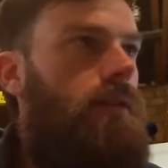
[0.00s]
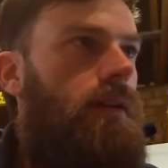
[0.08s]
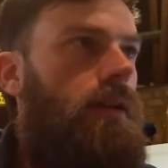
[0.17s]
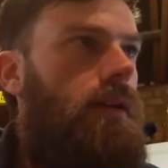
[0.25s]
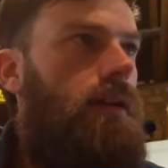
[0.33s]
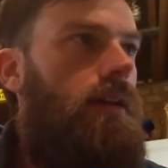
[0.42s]

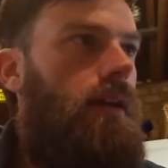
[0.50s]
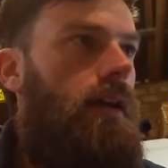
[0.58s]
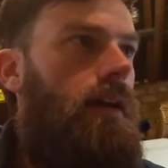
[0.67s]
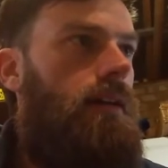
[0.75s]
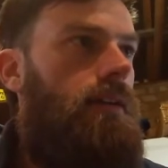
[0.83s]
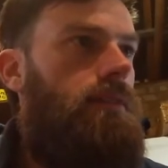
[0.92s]

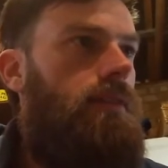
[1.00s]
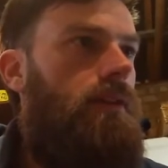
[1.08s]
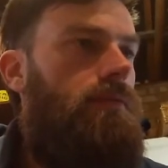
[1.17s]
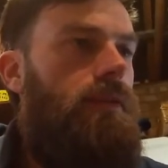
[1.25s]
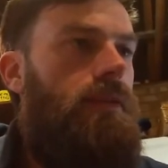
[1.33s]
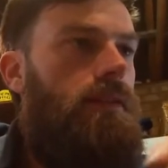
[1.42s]
and
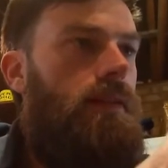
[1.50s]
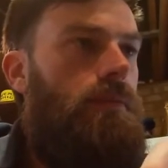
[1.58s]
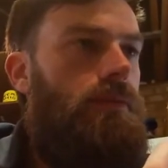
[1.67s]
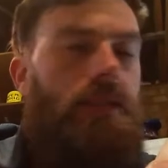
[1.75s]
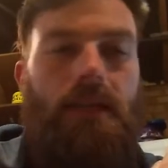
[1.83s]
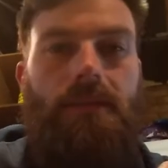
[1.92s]
hopefully in a
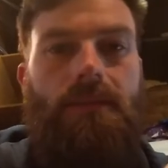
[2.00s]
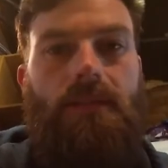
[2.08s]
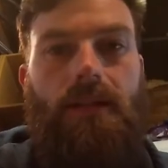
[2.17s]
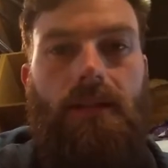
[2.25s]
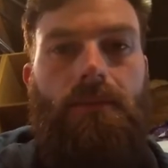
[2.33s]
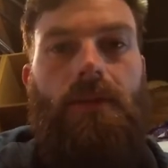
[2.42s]
couple of seconds'
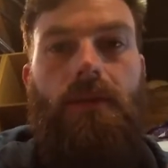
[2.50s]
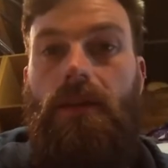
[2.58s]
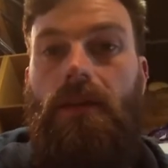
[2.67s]
time,